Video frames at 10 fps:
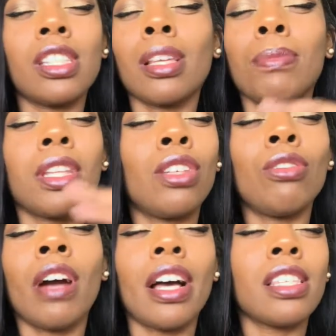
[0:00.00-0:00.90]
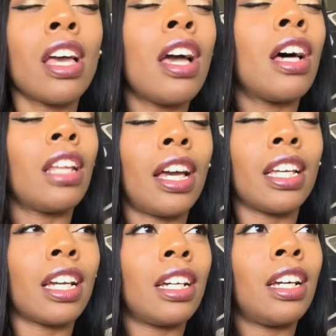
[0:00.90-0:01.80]
and something of you guys,
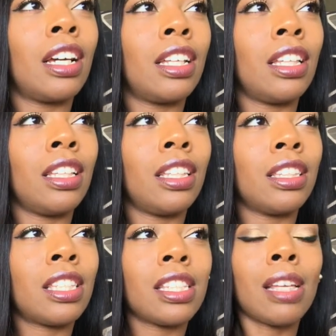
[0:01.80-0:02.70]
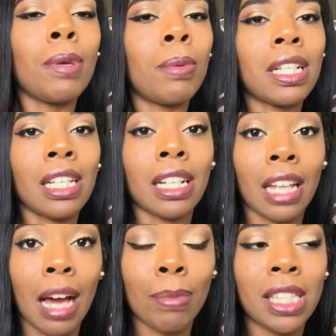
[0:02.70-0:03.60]
like, to some people, that's not a
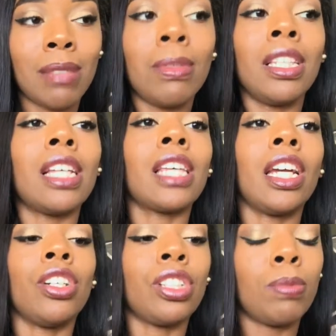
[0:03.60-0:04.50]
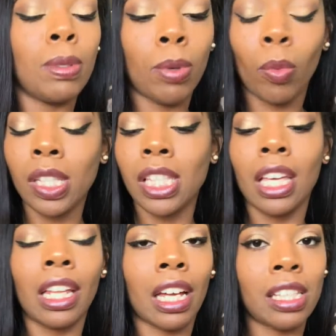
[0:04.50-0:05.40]
lot, but to me, that's 800 people, once
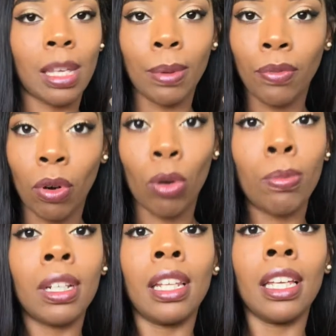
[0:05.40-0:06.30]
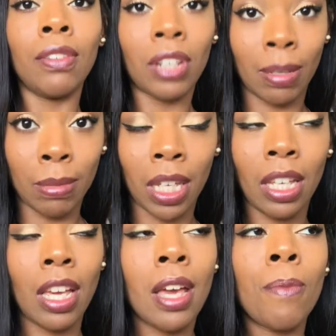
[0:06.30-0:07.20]
again, like I said before, who believed in me.
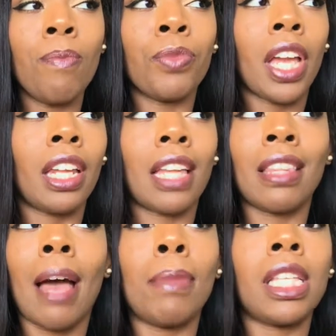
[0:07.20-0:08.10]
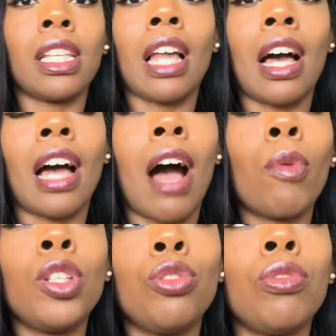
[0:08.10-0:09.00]
And that means a lot. I
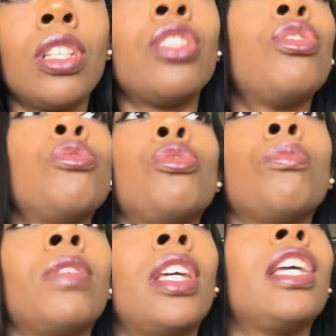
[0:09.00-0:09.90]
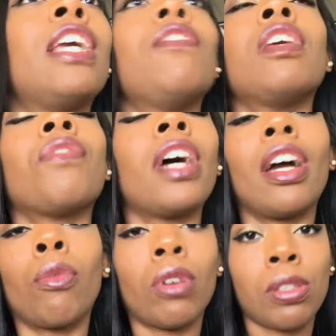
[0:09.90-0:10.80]
would do this YouTube thing even if I
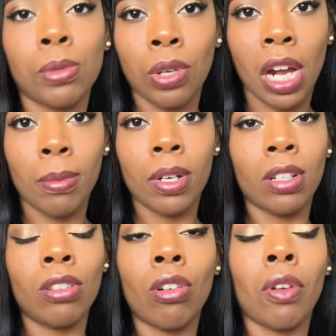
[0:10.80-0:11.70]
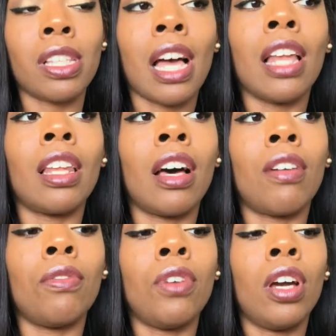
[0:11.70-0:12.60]
had one subscriber, you know, because I
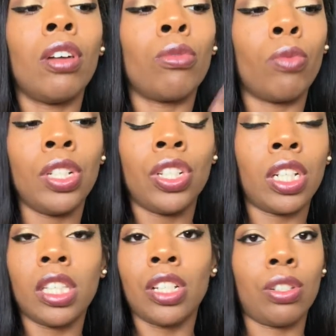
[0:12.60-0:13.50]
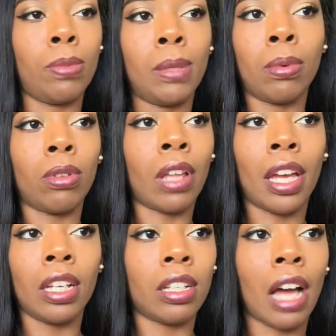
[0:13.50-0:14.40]
love reaching and touching people.
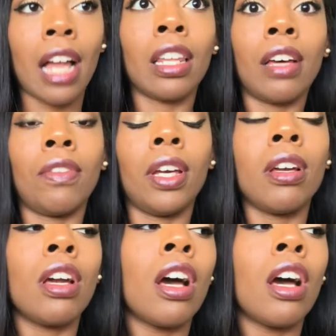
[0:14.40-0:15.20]
Like, I love it.